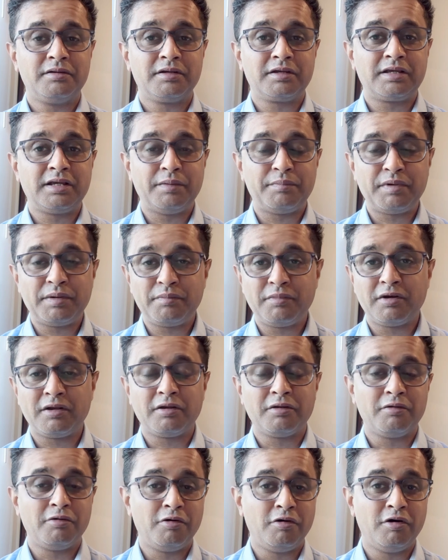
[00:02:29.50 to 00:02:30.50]

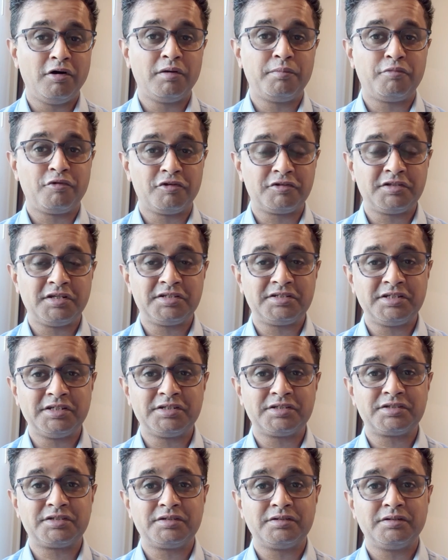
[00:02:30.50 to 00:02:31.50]
capable or process
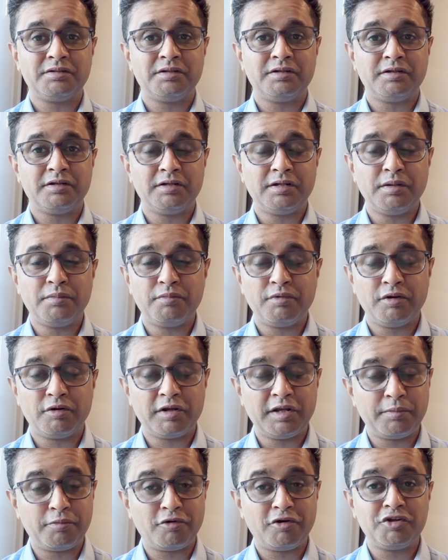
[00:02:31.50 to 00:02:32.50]
is
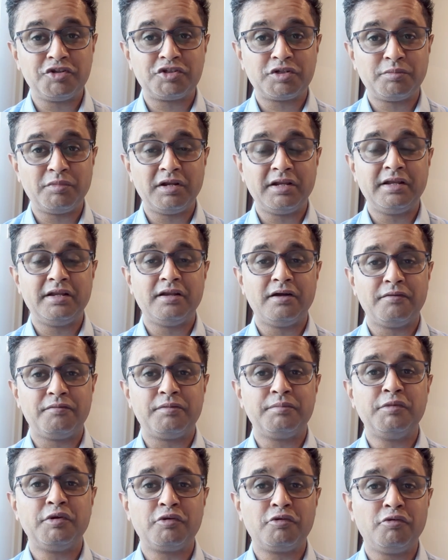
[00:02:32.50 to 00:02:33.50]
reproducible enough,
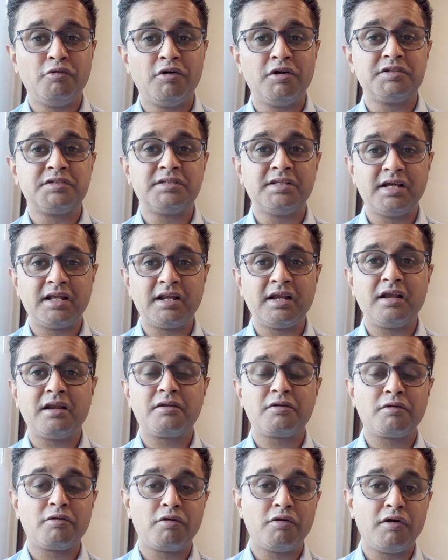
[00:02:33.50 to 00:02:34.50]
because there are
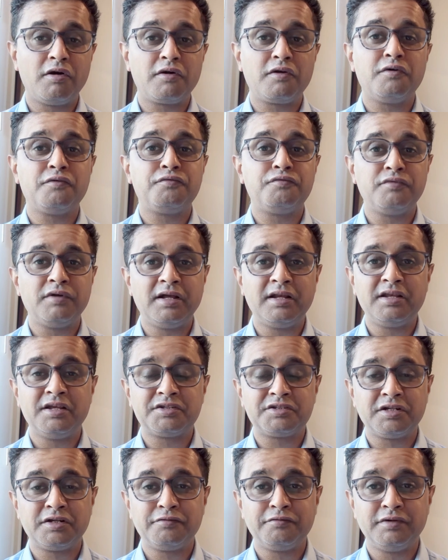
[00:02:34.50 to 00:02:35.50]
a lot of
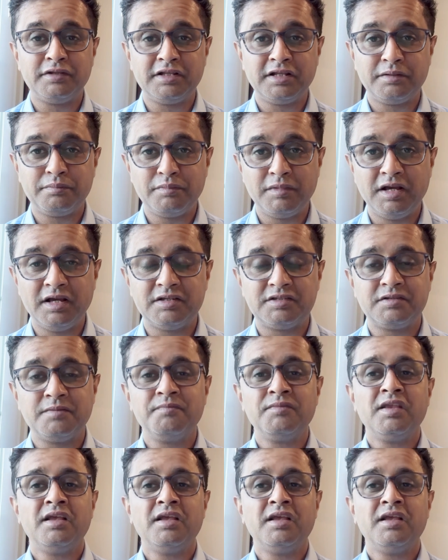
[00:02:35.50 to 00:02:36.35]
variation within batch.